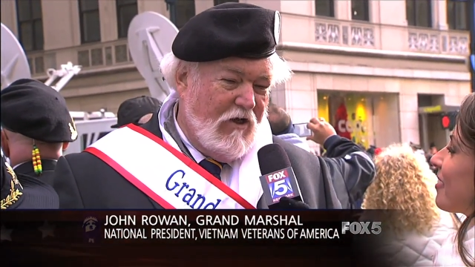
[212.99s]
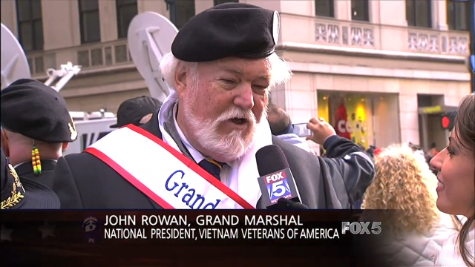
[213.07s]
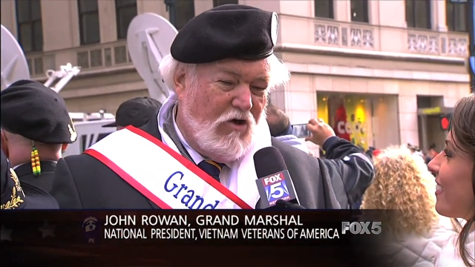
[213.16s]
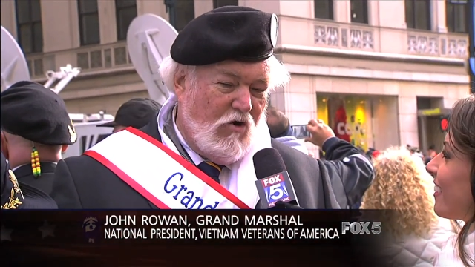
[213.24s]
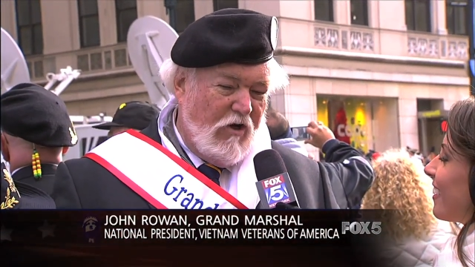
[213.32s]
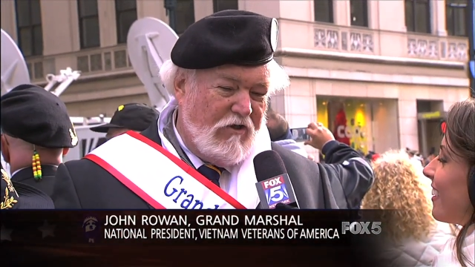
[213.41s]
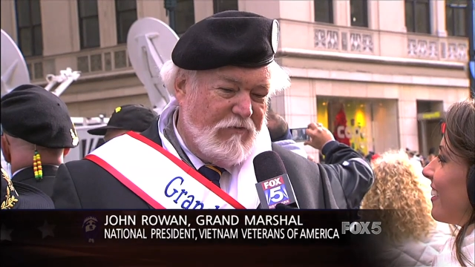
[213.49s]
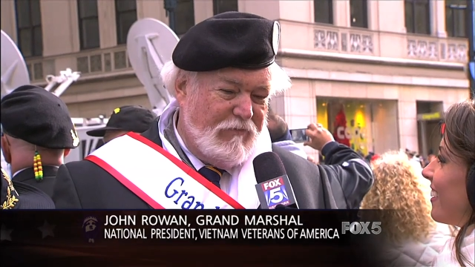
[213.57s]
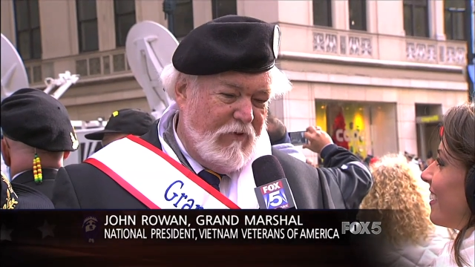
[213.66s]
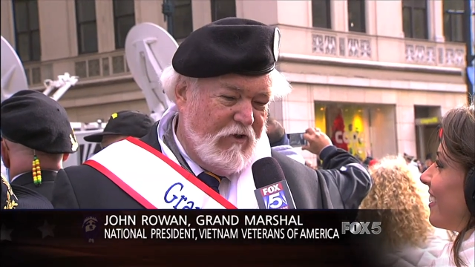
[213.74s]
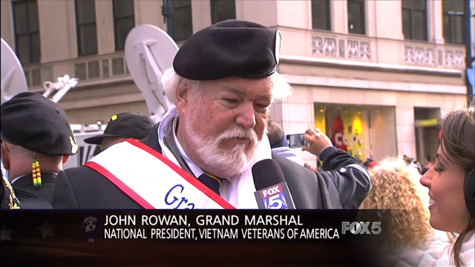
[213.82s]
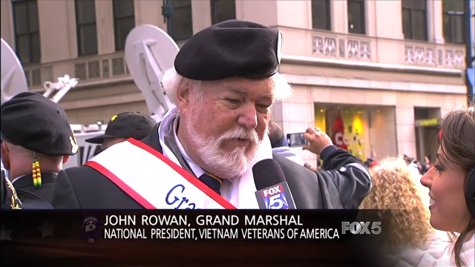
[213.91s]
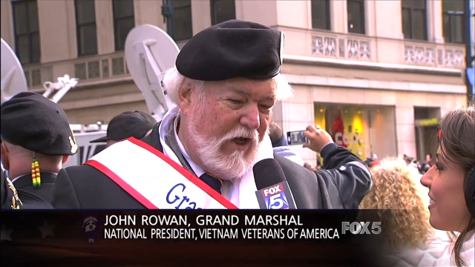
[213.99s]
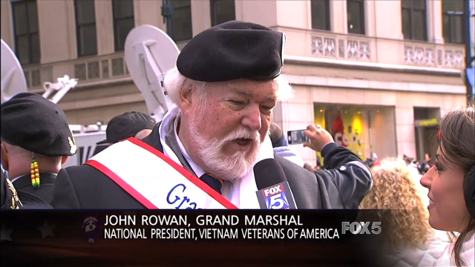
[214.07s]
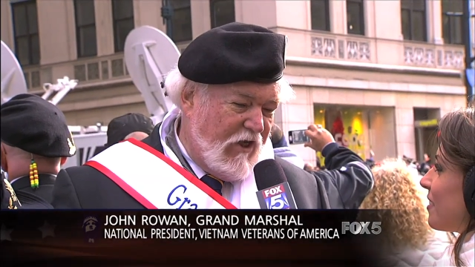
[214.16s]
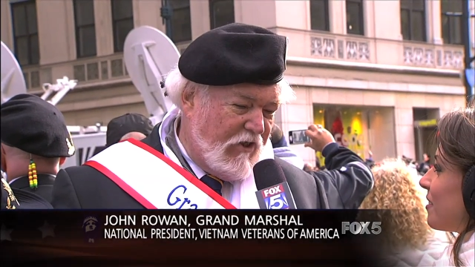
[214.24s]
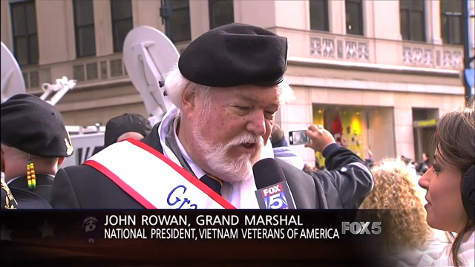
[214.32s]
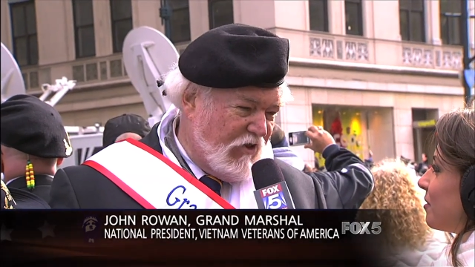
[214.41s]
And of course,
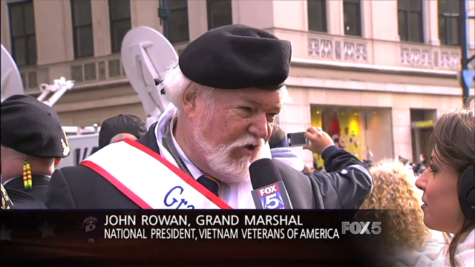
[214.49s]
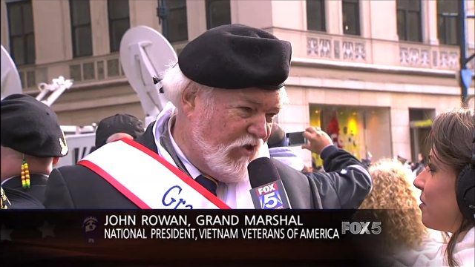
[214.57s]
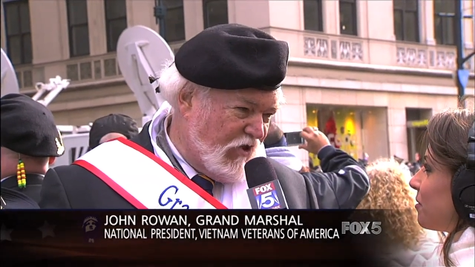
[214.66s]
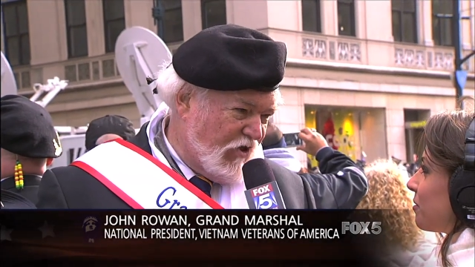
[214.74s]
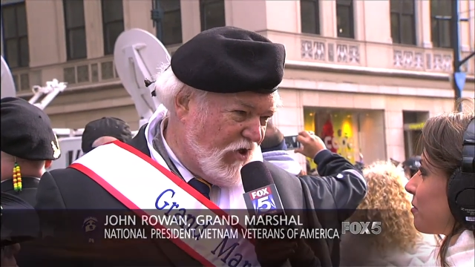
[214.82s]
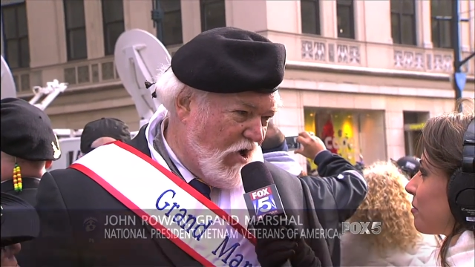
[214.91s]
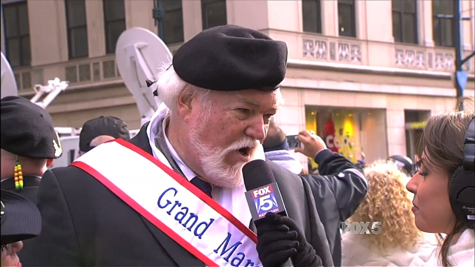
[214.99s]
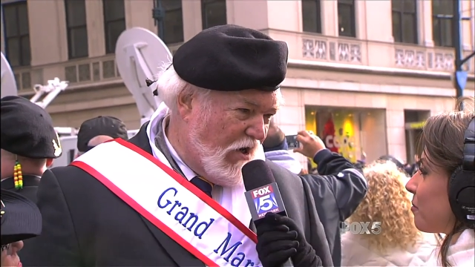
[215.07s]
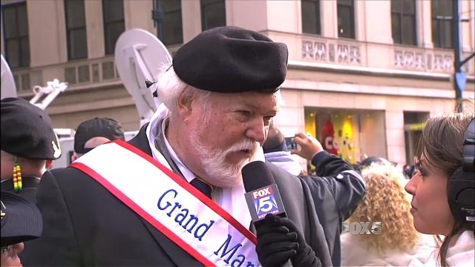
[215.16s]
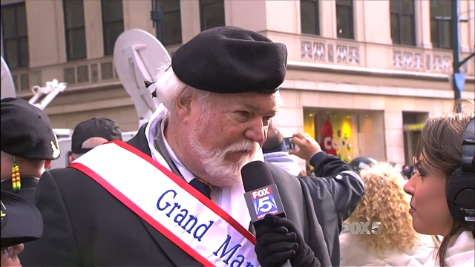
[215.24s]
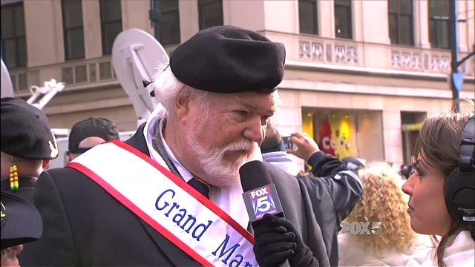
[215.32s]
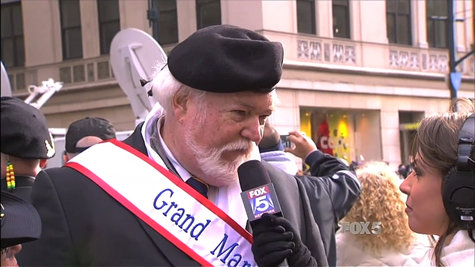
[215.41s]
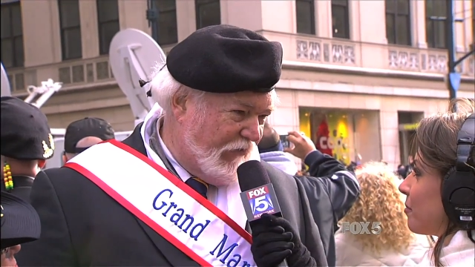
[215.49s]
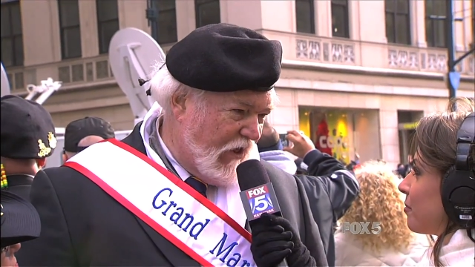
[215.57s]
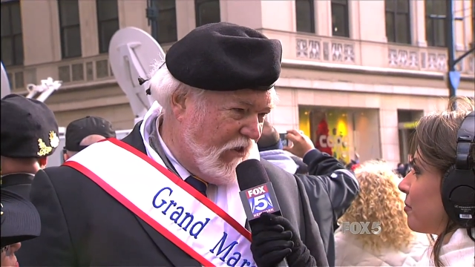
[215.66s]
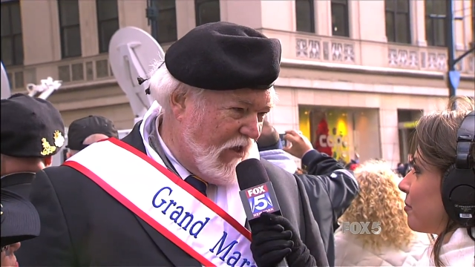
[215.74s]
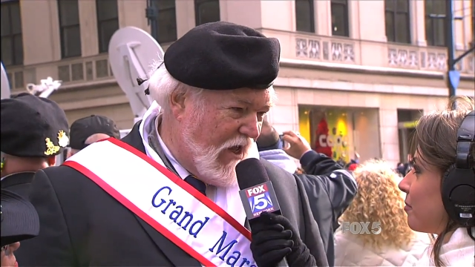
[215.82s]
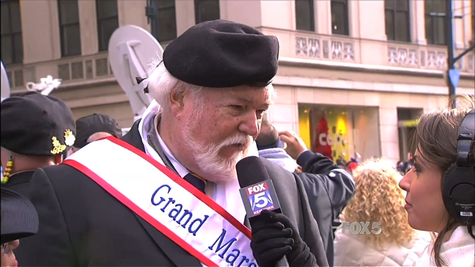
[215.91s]
being that this is the start of the
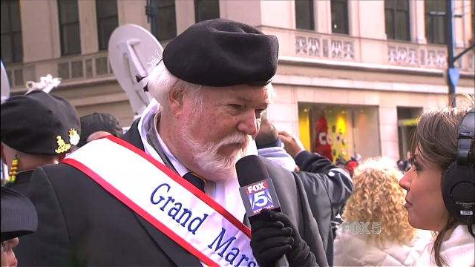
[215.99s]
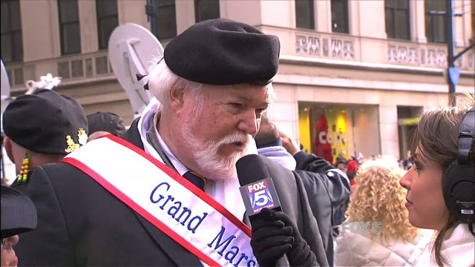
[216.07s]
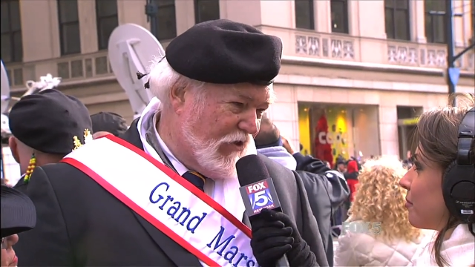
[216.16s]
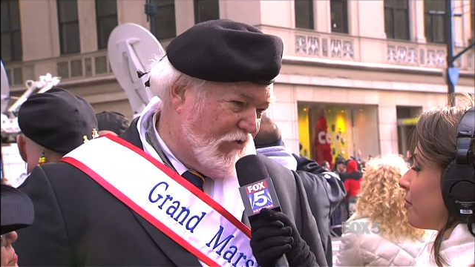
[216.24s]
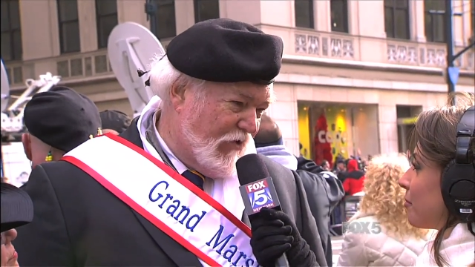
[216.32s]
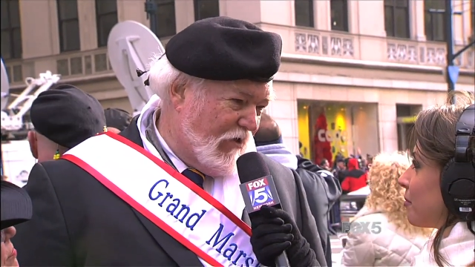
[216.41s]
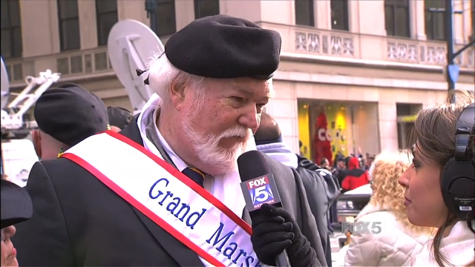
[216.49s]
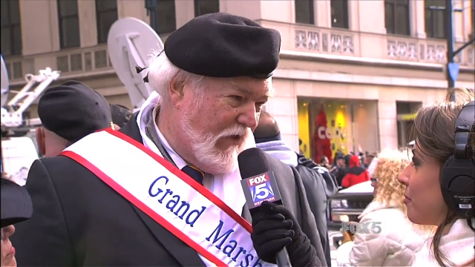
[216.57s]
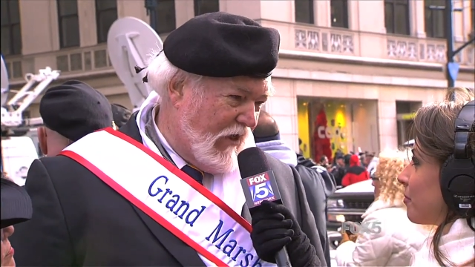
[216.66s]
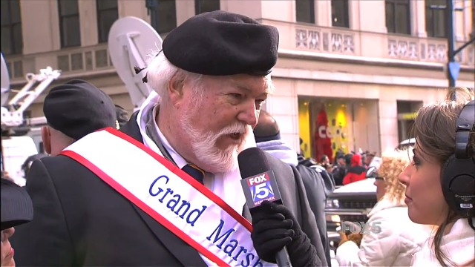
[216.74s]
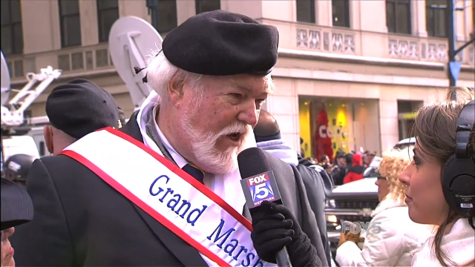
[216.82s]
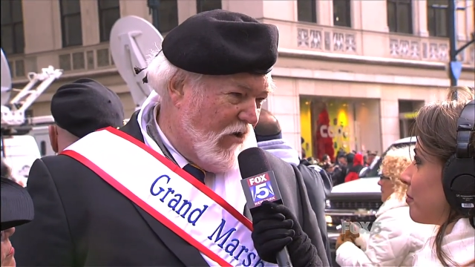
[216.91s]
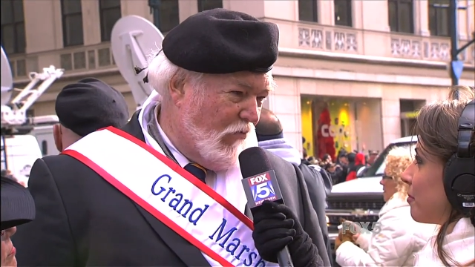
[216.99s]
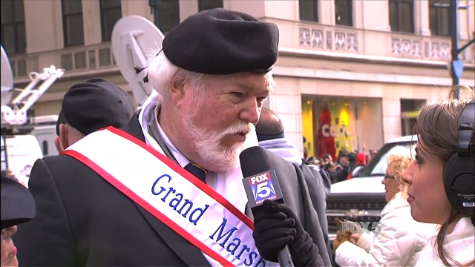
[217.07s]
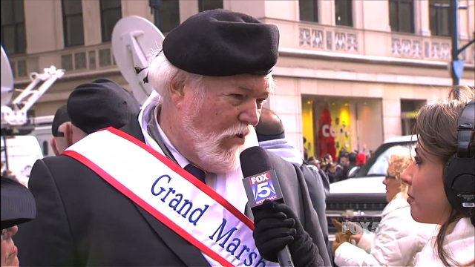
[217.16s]
50th anniversary of the Vietnam